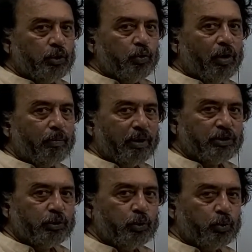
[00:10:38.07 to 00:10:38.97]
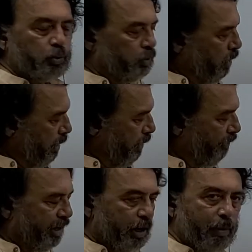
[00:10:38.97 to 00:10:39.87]
u1 plus u2
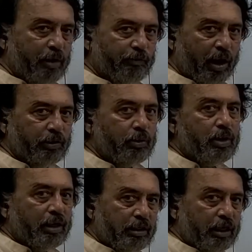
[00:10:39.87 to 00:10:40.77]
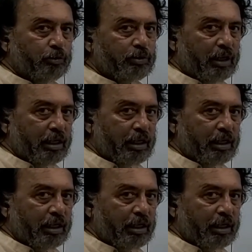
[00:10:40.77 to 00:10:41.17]
divided by 5 gives